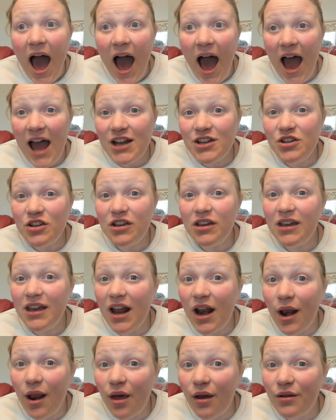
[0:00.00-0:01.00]
and you can
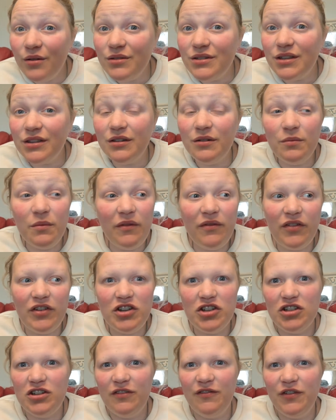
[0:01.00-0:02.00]
get loads of them with
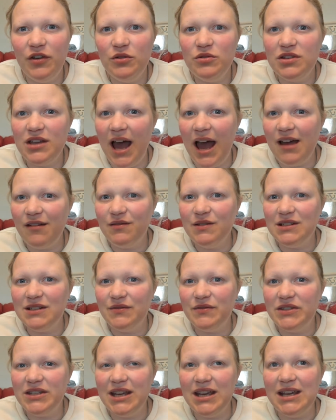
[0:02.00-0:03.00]
just a few scatterings
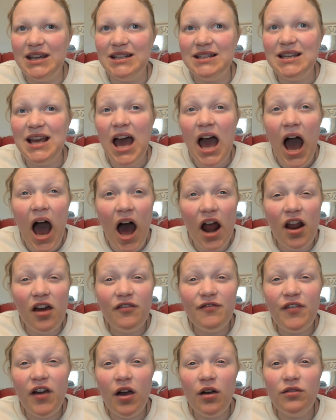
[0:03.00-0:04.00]
of seeds. And I
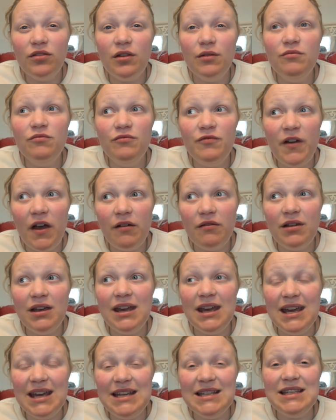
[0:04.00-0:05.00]
found them very
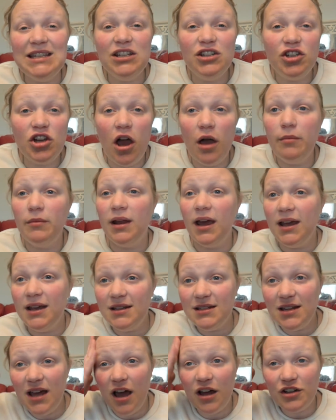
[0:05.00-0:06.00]
easy to
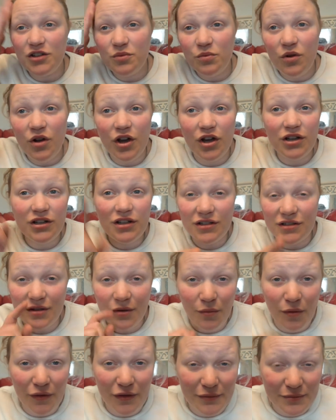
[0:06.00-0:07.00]
germinate, touch wood, because I
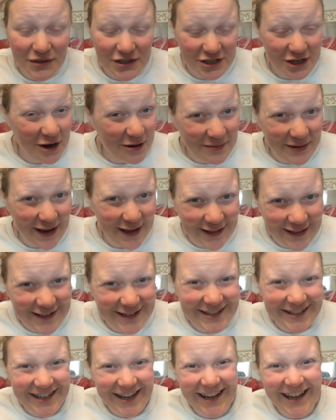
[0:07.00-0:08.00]
want them to germinate
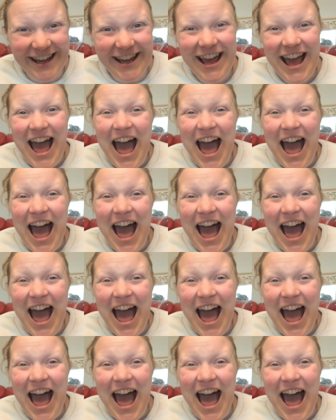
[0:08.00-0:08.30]
this year,